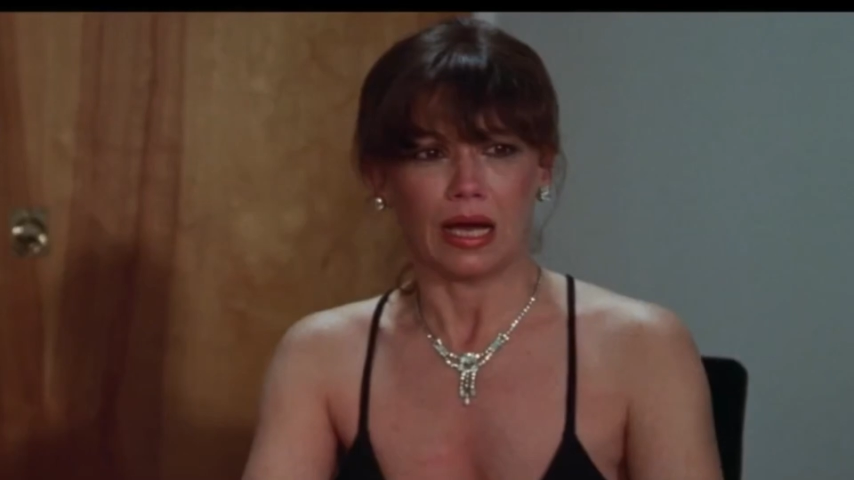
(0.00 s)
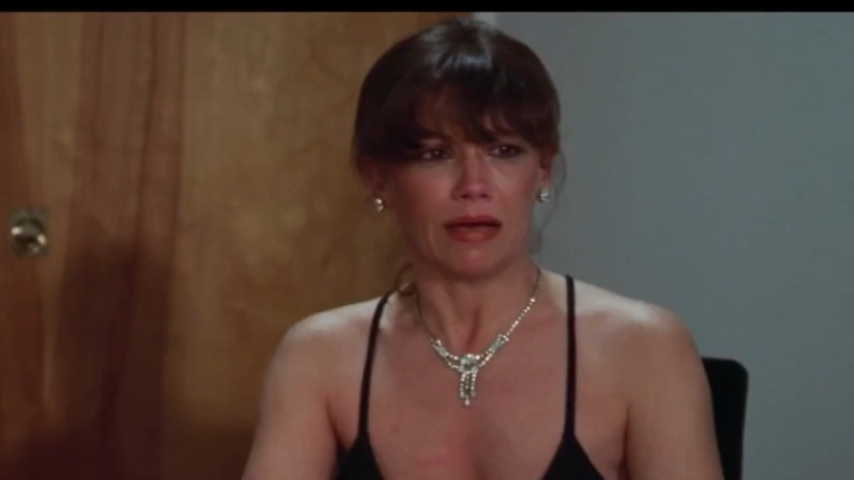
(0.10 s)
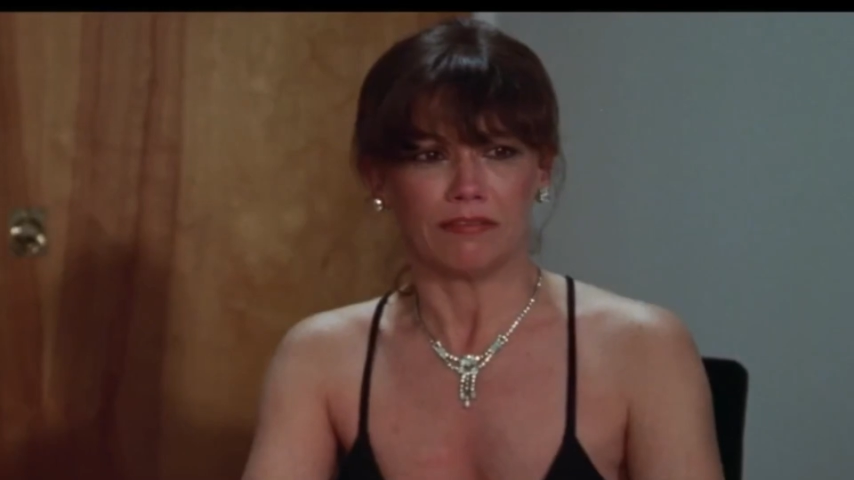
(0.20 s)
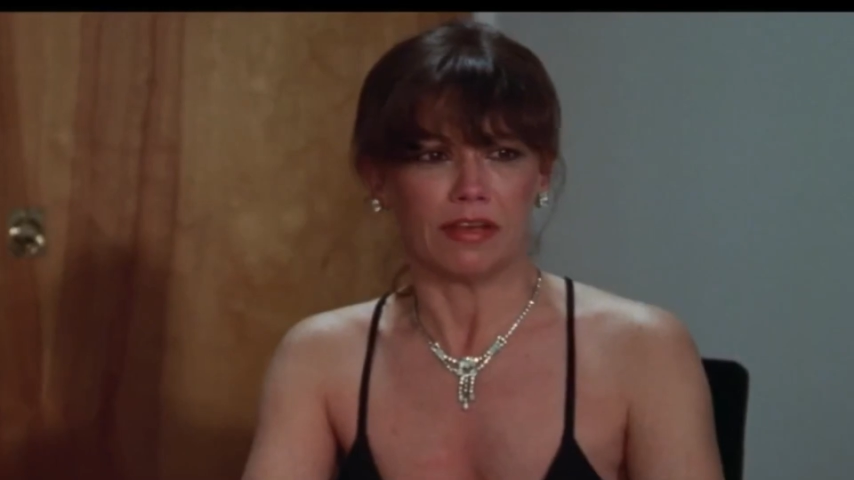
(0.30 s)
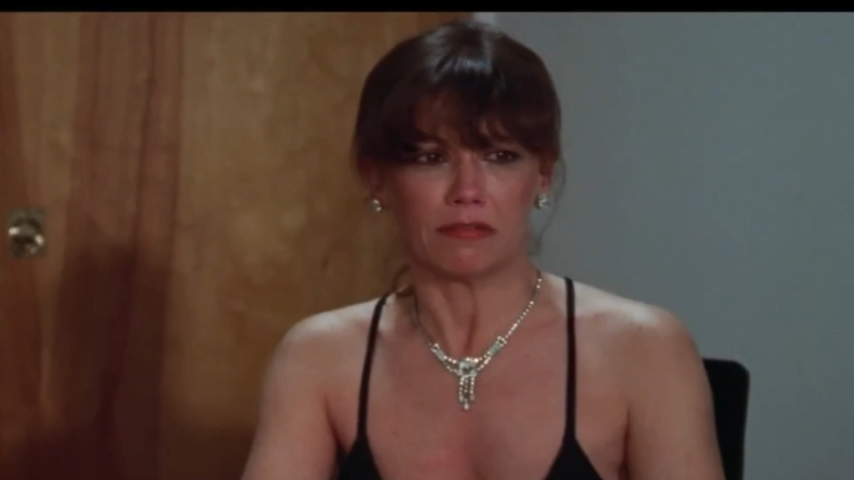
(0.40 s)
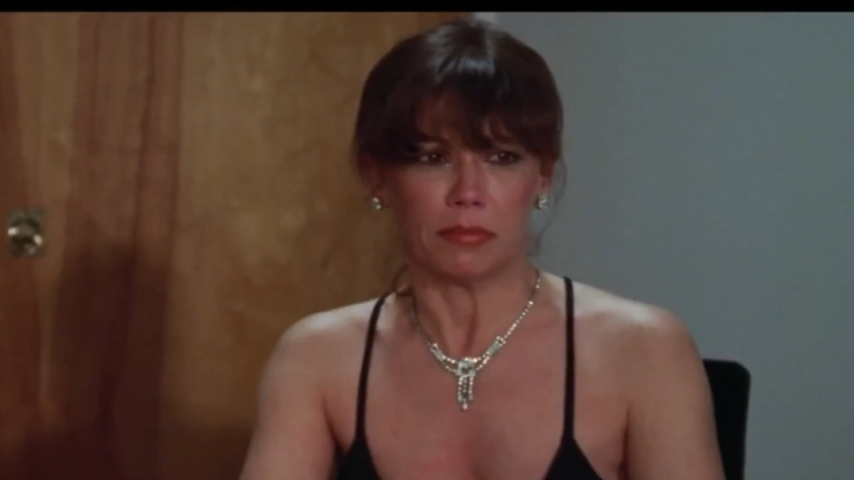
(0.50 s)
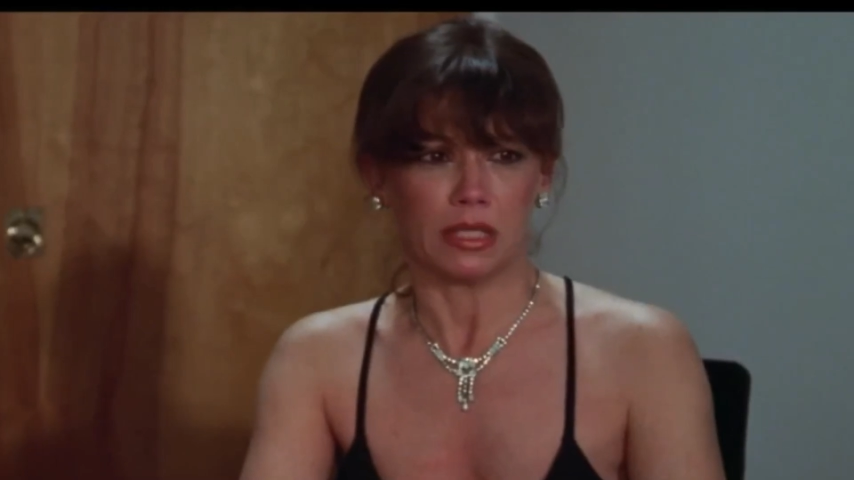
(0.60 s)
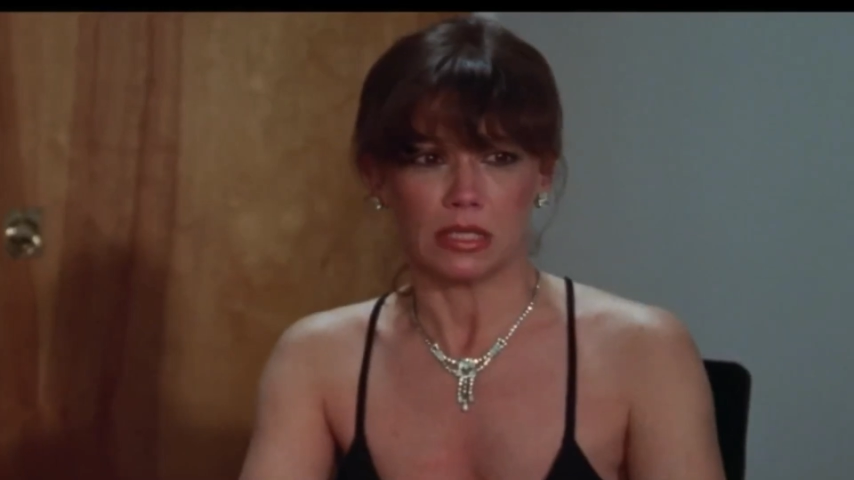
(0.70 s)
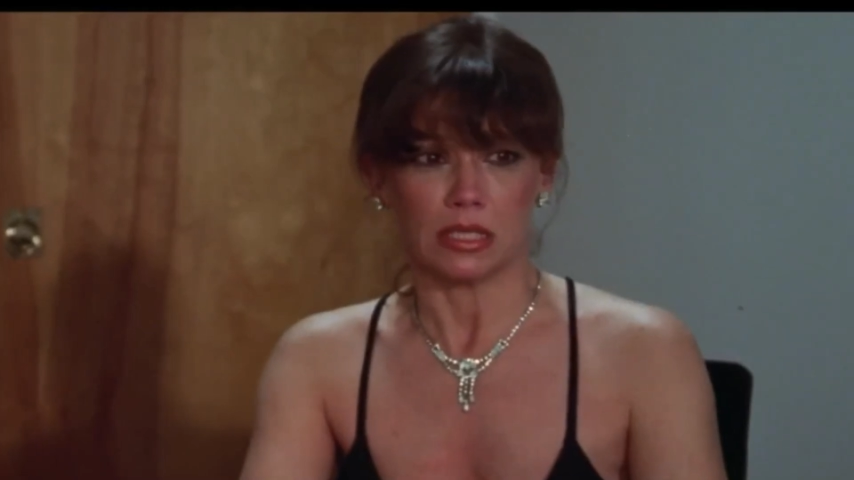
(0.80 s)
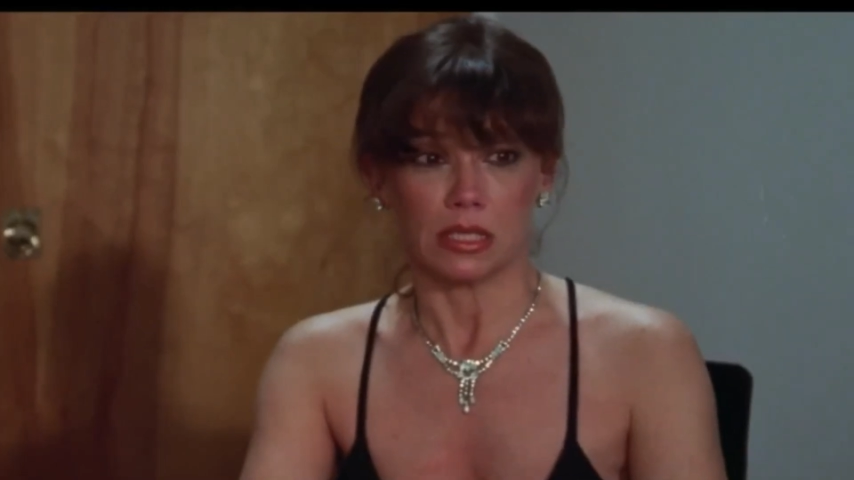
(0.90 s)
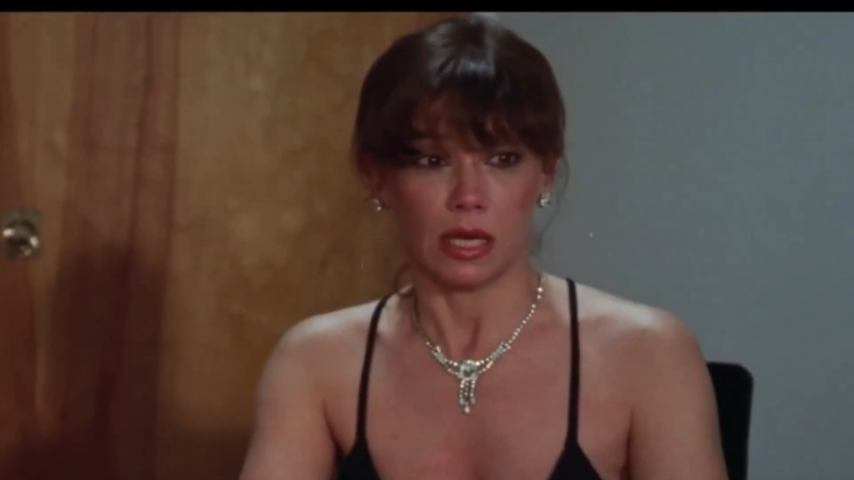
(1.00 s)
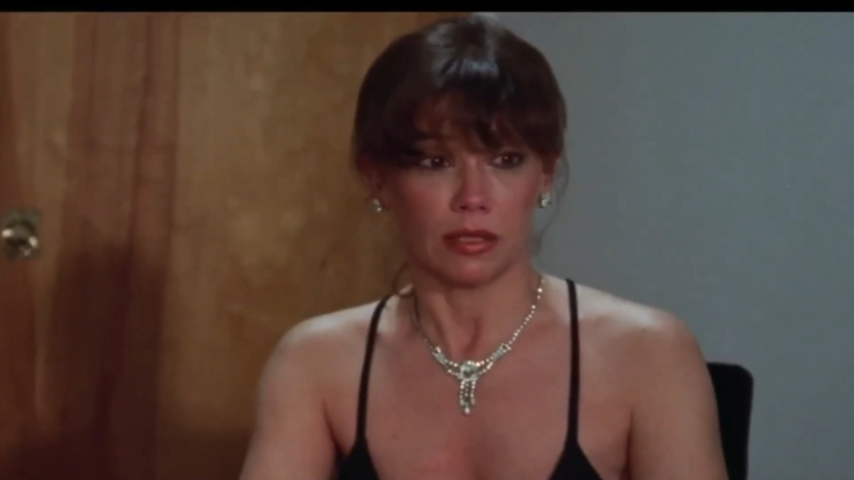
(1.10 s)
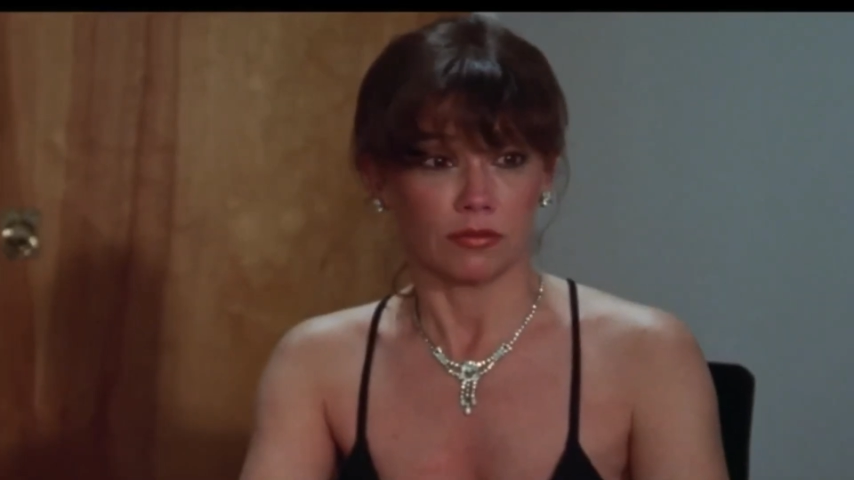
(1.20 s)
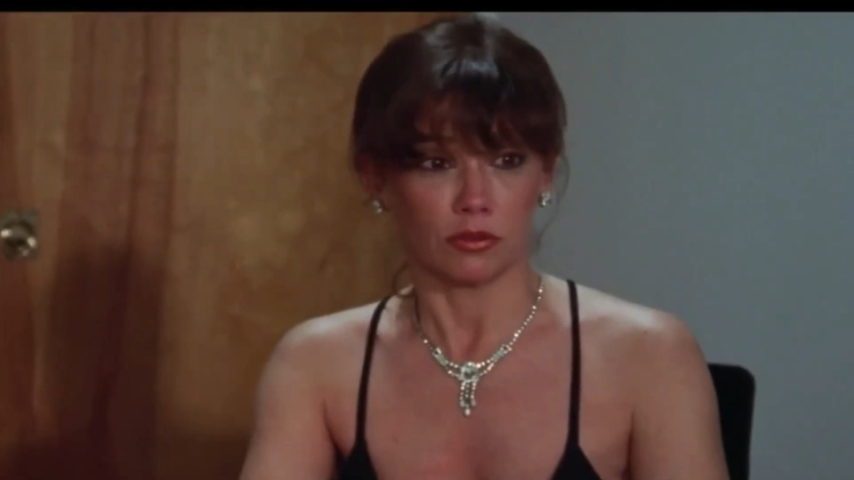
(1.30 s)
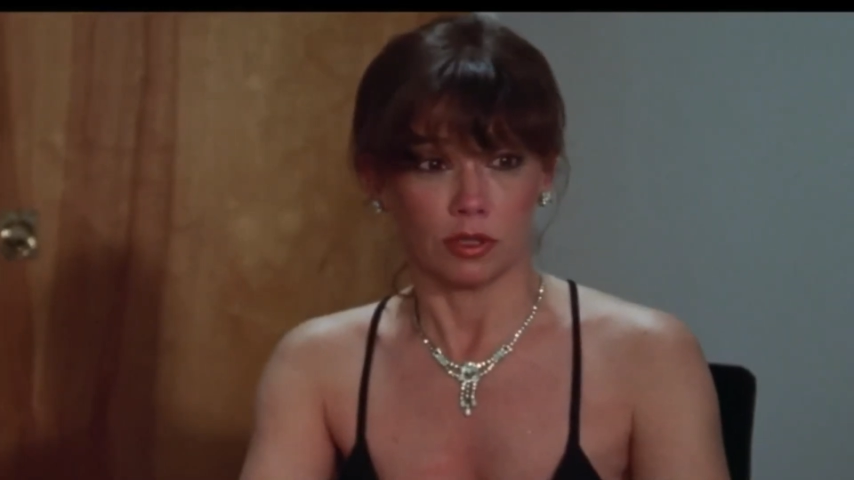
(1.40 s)
Georgina Spelvin's
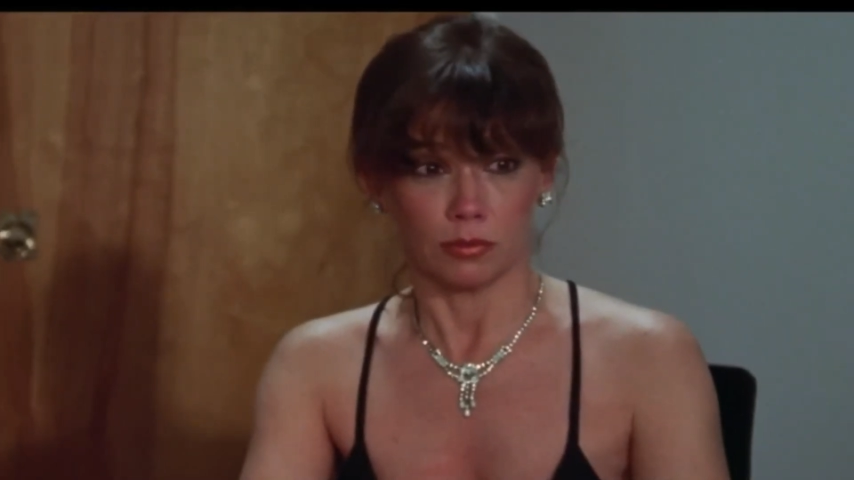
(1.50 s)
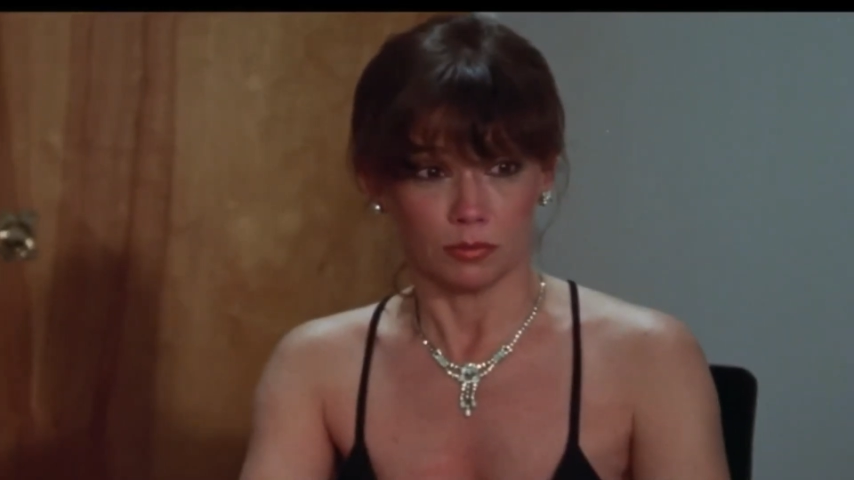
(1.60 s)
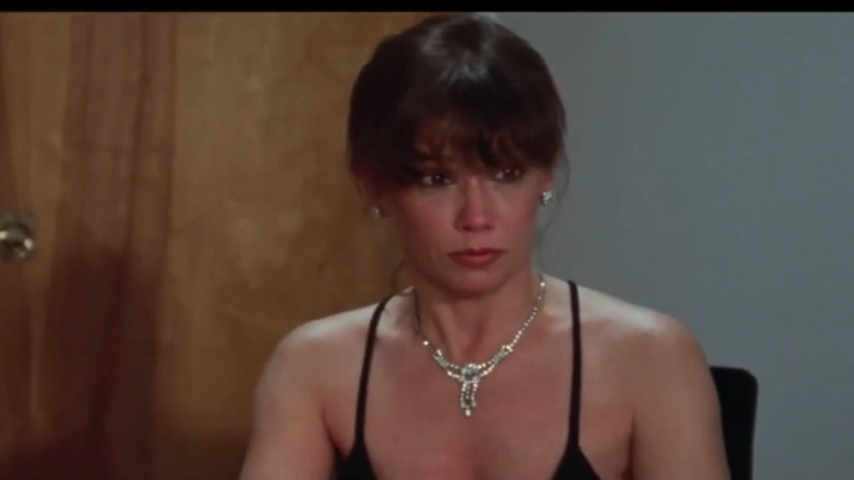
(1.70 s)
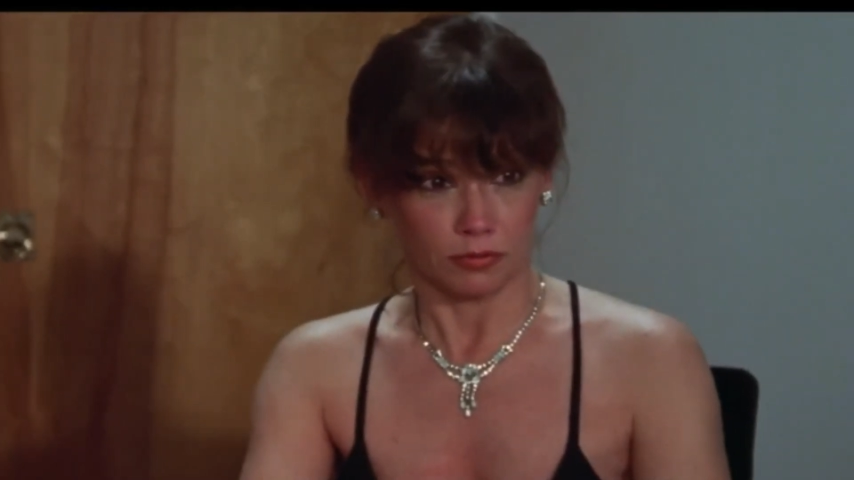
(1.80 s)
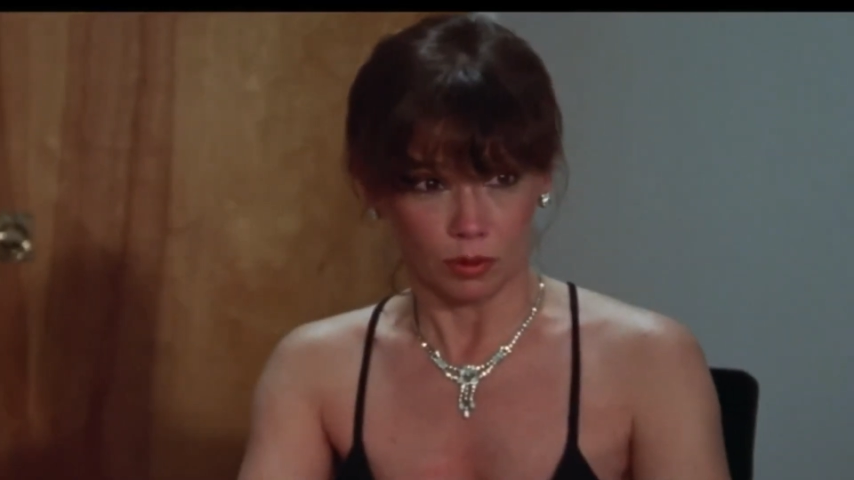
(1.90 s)
life story is a